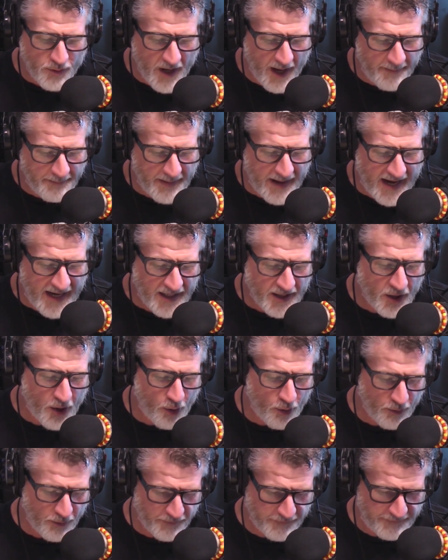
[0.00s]
up a
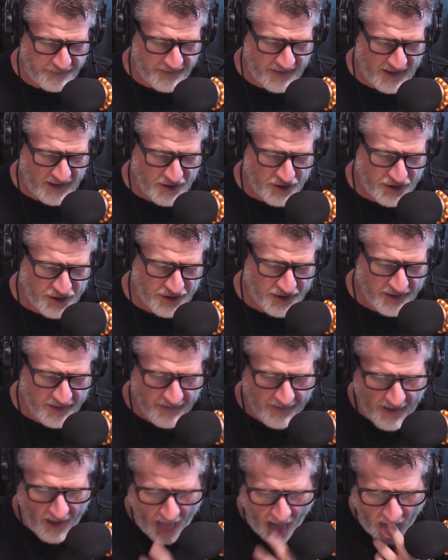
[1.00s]
goldfish. Ew!
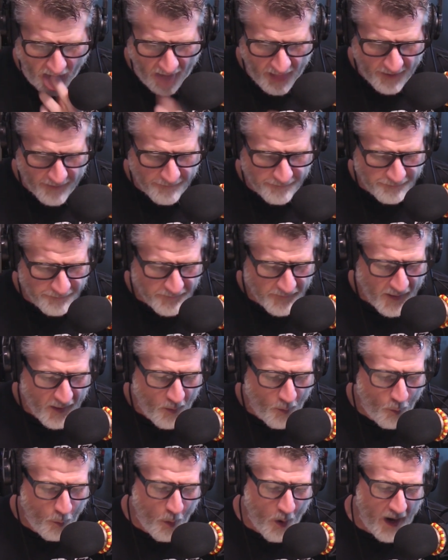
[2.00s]
He chewed it.
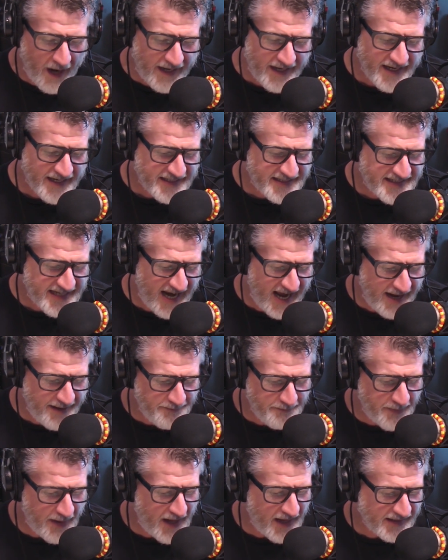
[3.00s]
Won oh. 10
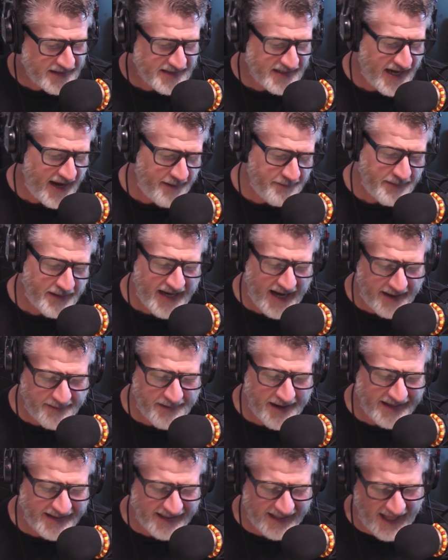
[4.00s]
no. bucks and
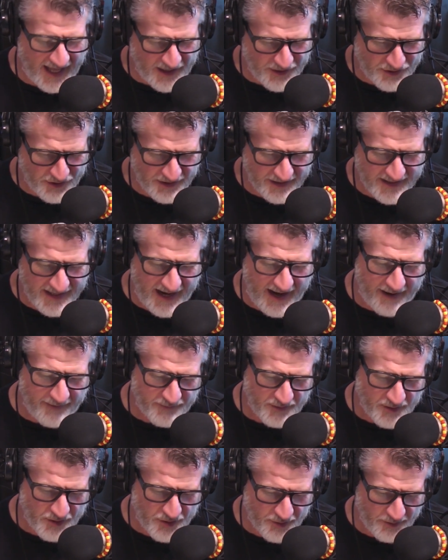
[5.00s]
became a legend
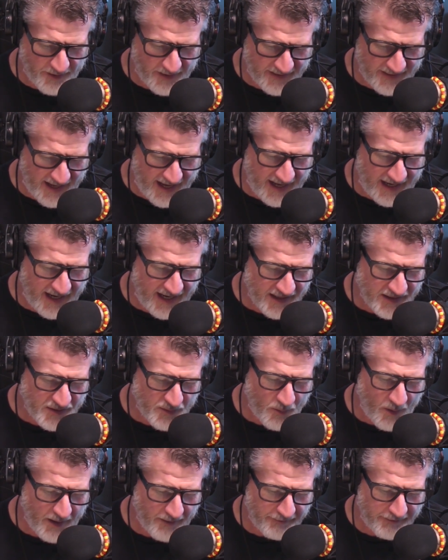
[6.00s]
after doing that. And
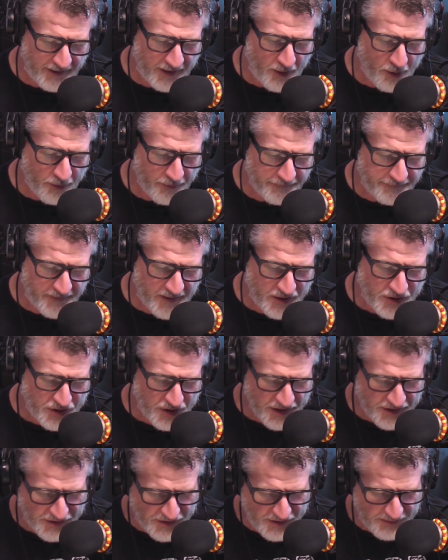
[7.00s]
swallowing goldfish
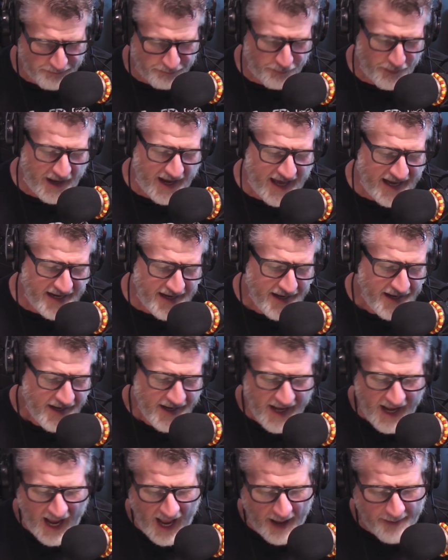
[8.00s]
spread
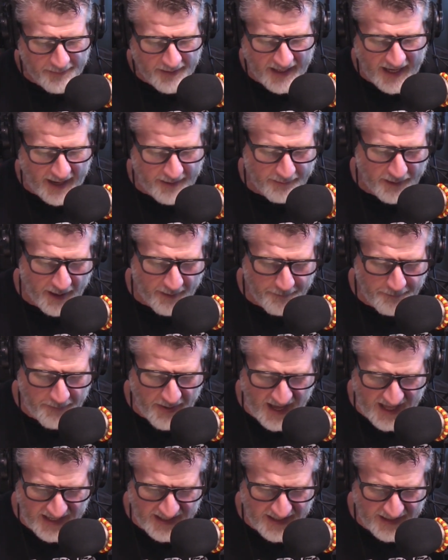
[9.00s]
and became
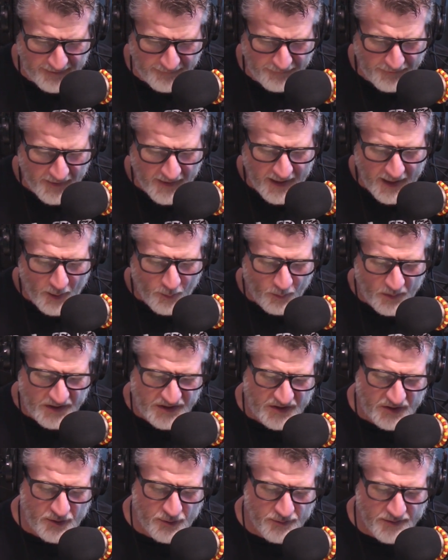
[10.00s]
competitive with
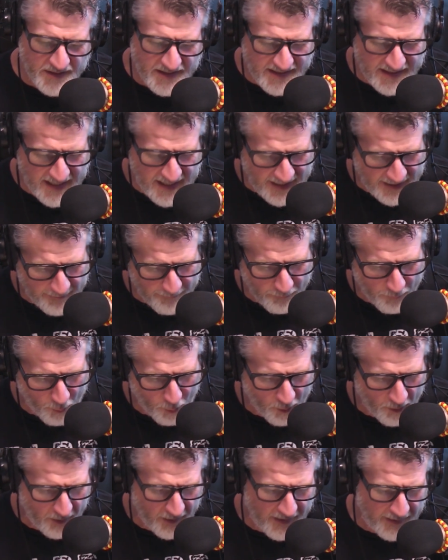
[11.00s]
students eating
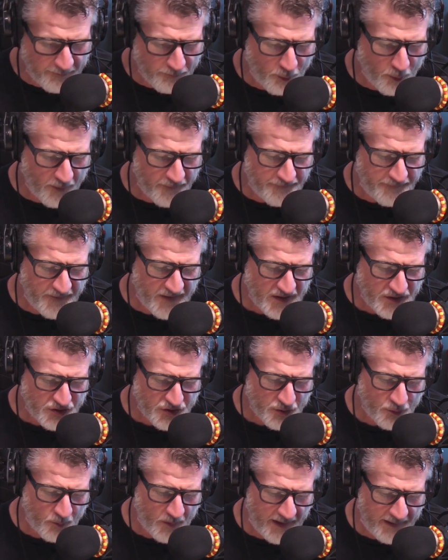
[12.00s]
more and more fish
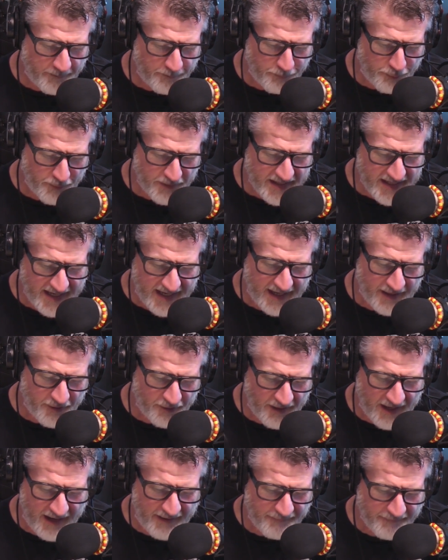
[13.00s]
to win pre
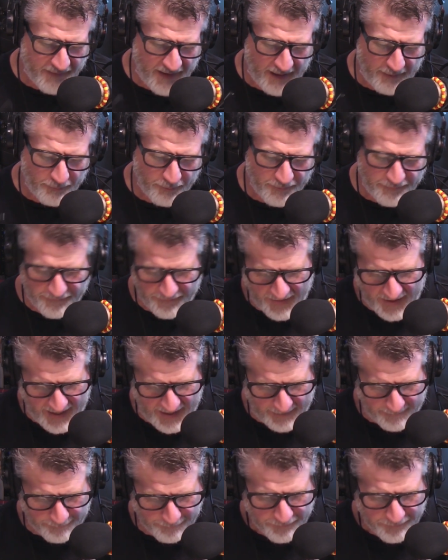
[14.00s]
internet viral fame